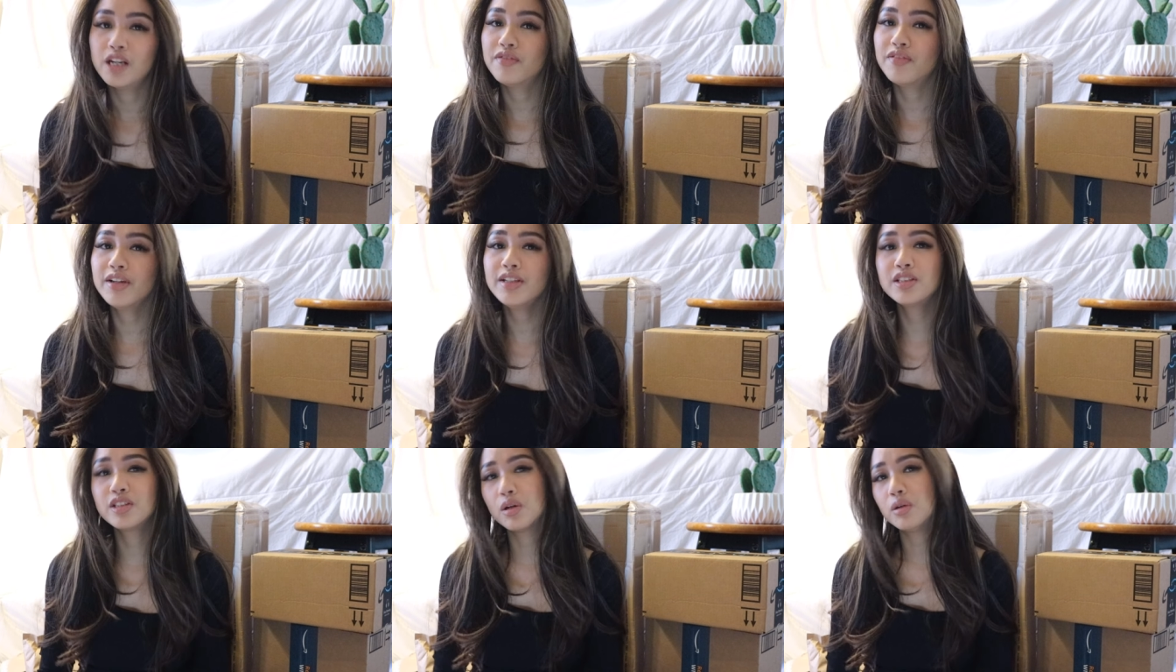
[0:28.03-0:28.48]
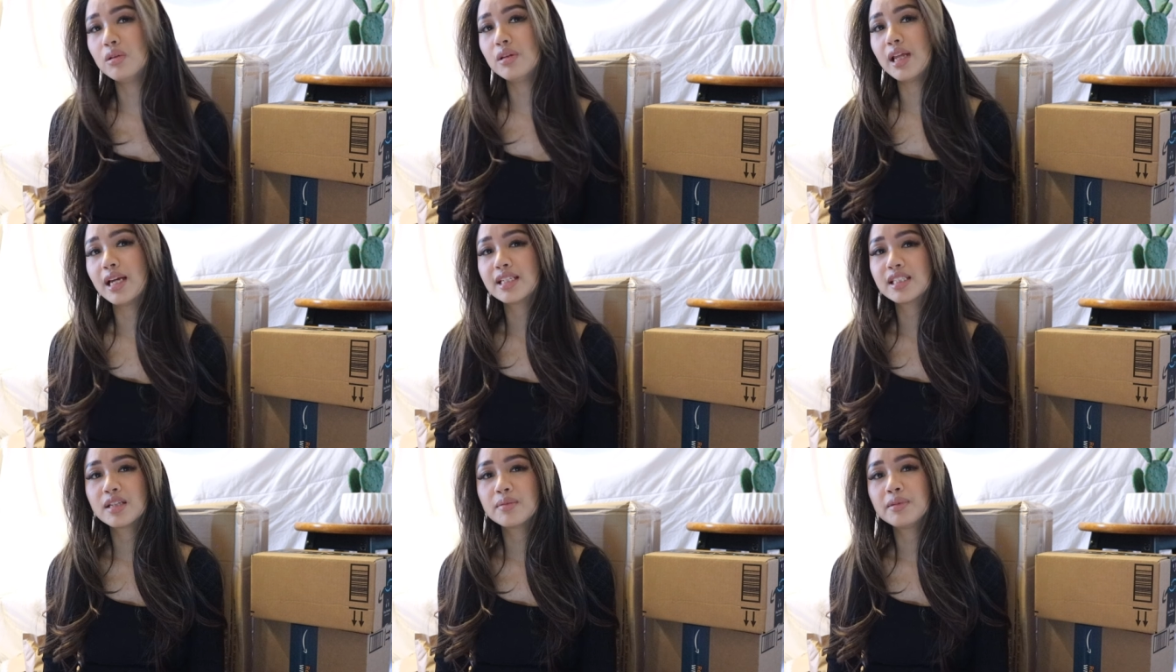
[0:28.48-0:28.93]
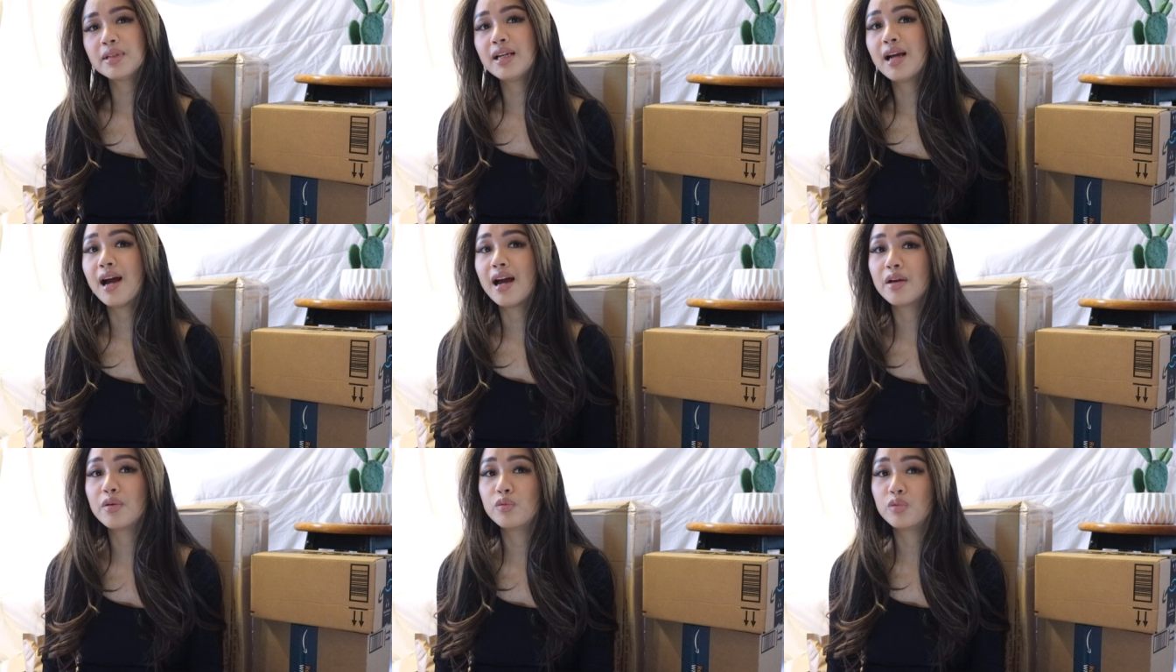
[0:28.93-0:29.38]
If I don't like
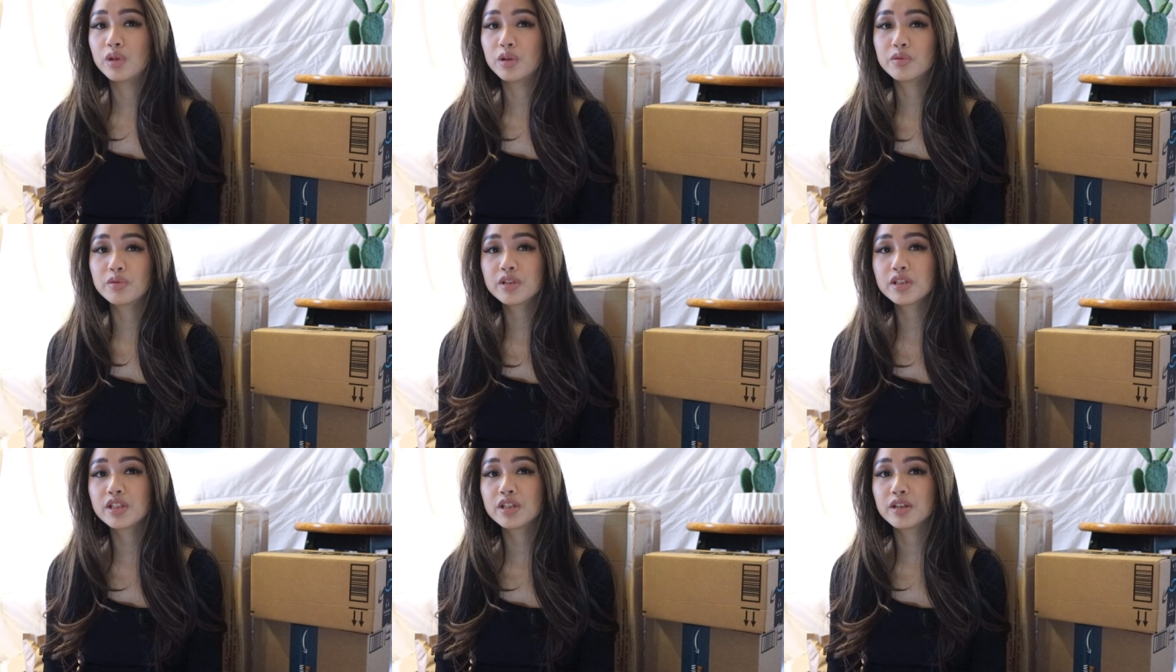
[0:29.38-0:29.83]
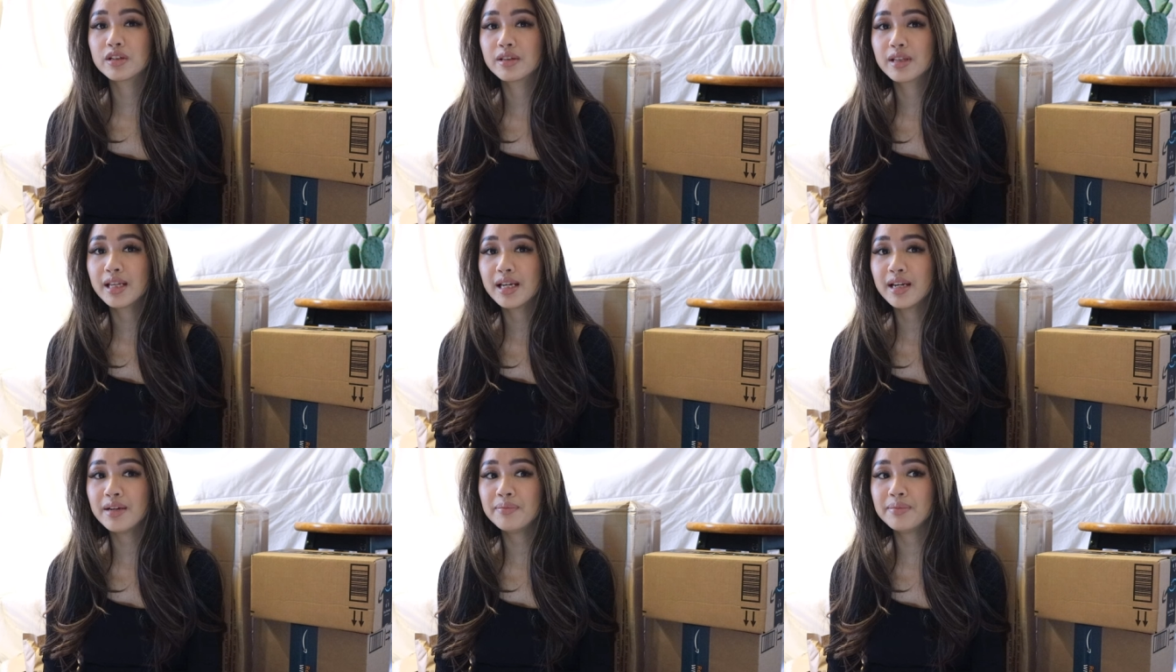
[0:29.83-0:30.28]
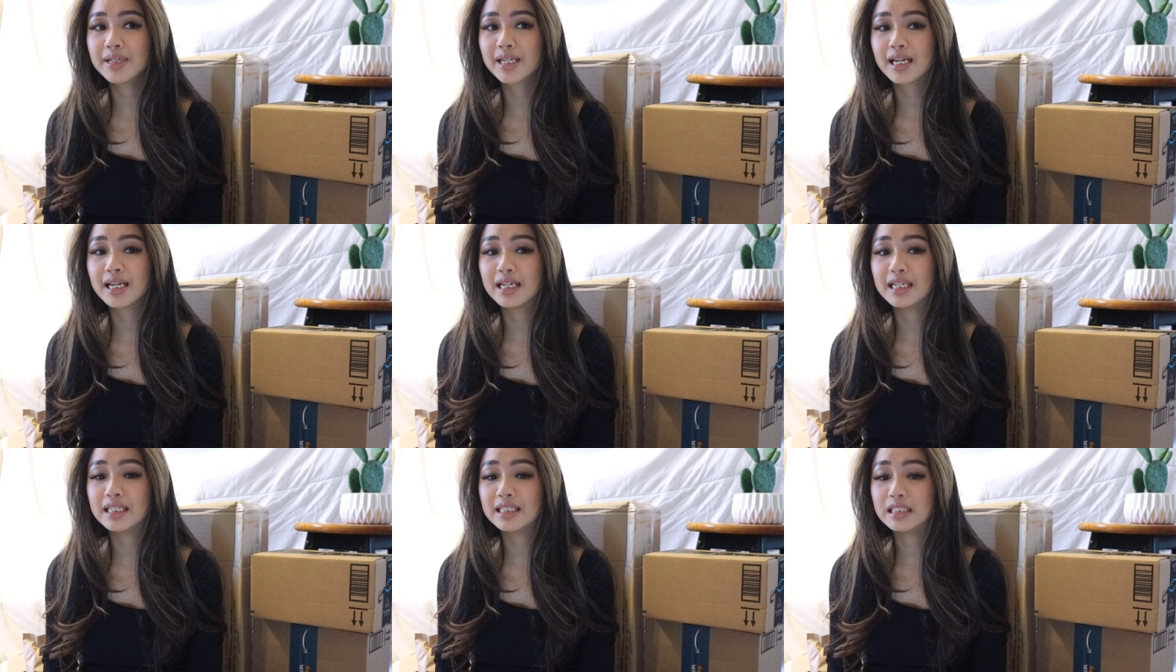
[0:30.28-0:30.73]
something, I will return them
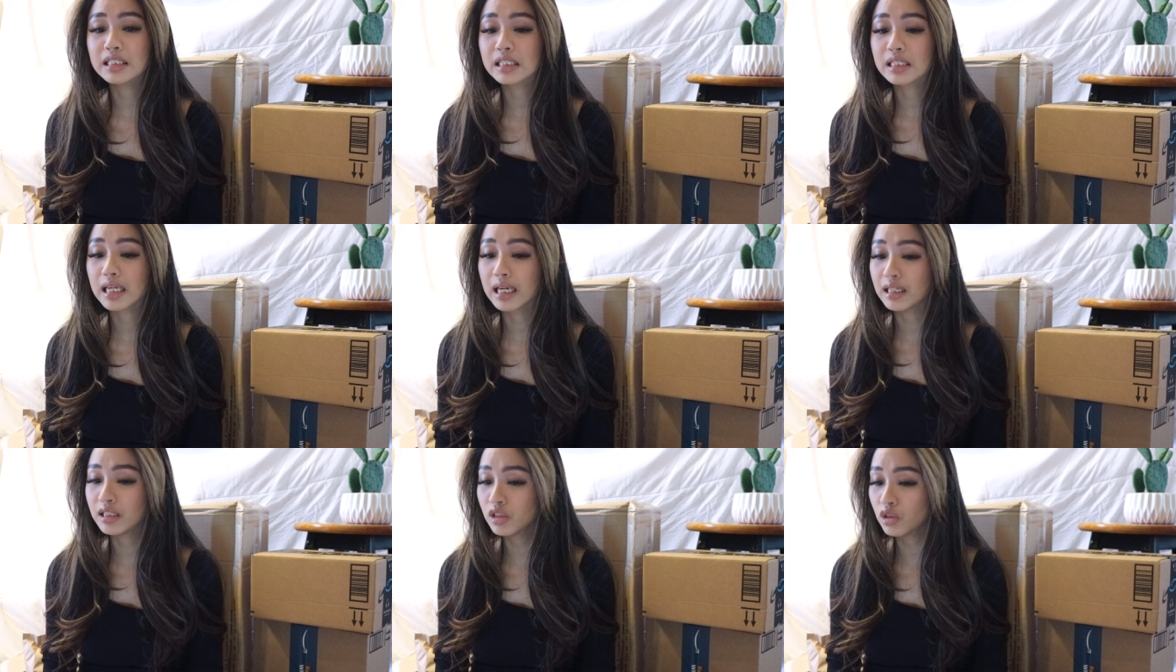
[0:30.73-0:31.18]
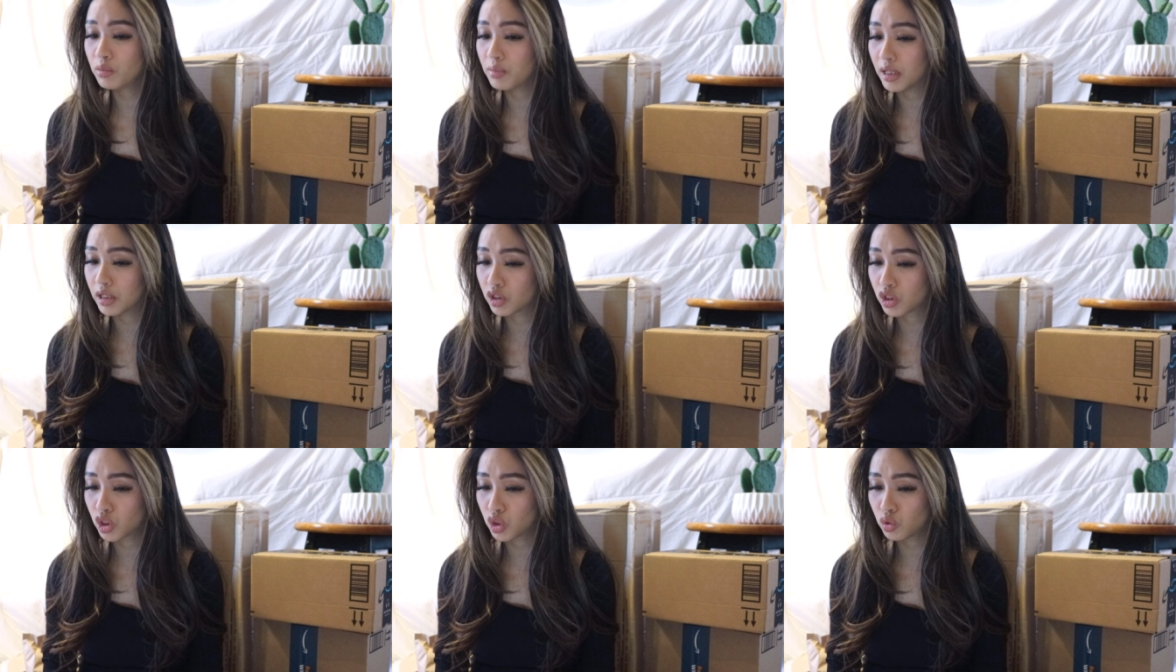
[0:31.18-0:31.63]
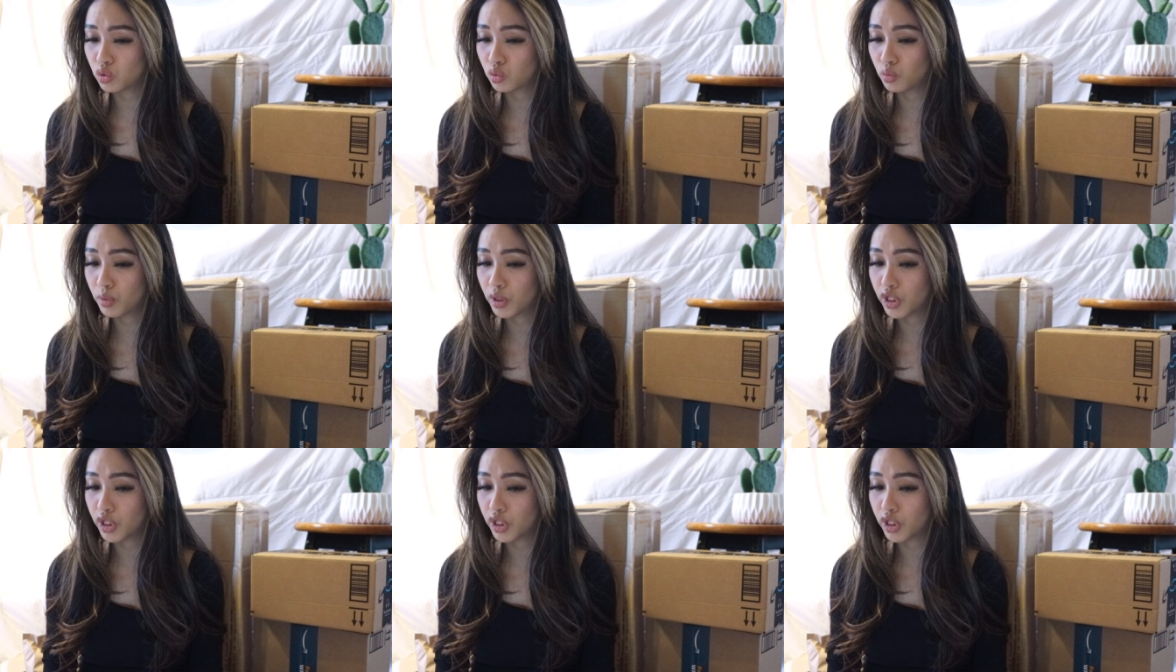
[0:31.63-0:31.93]
because I don't know about you,